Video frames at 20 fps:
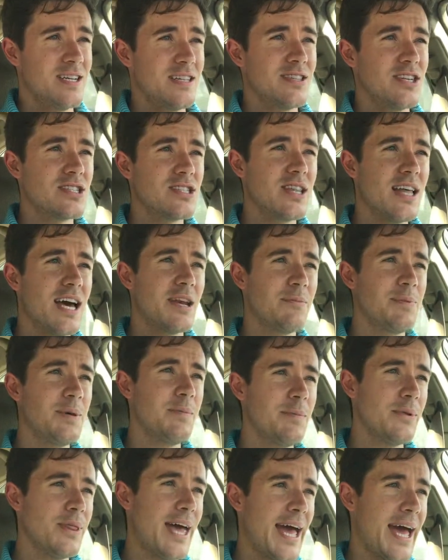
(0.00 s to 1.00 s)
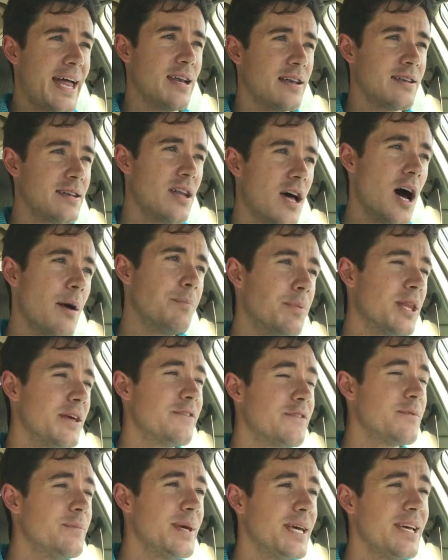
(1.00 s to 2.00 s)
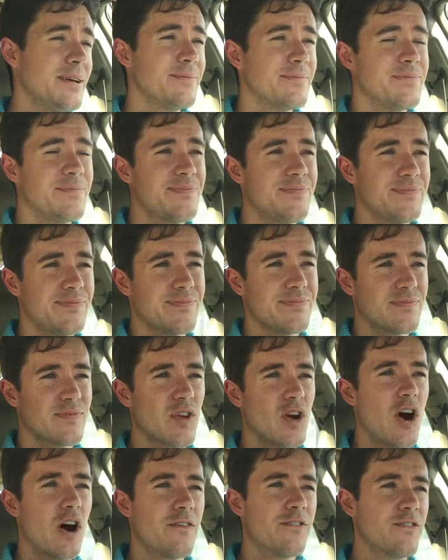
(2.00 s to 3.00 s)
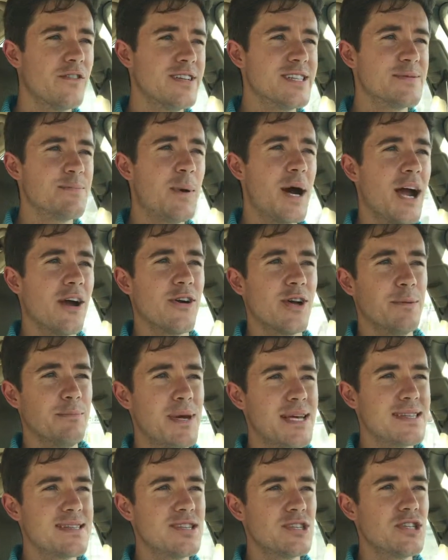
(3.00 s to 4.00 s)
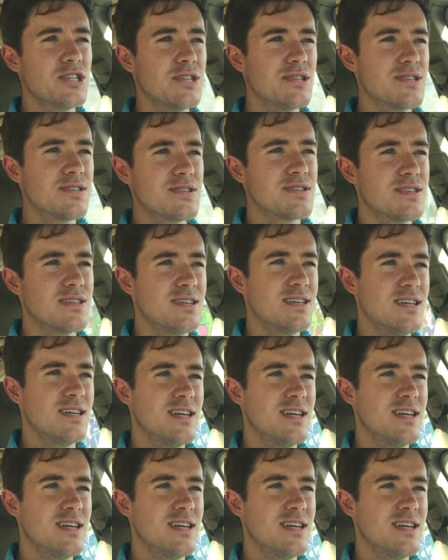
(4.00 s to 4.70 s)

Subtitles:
there's a lot of people that uplift me, offer inspiring messages,